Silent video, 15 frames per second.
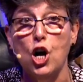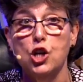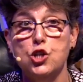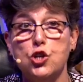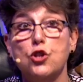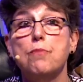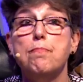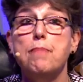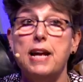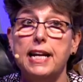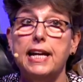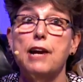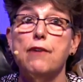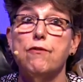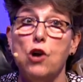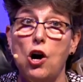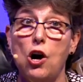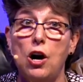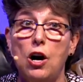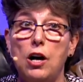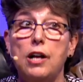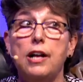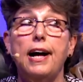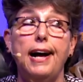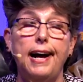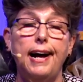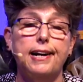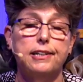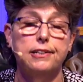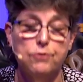under the Medicare for All
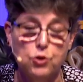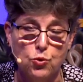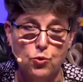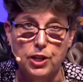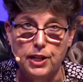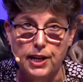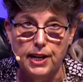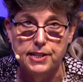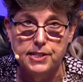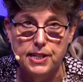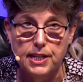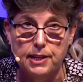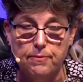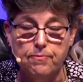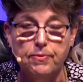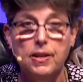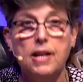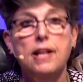Act of 2019.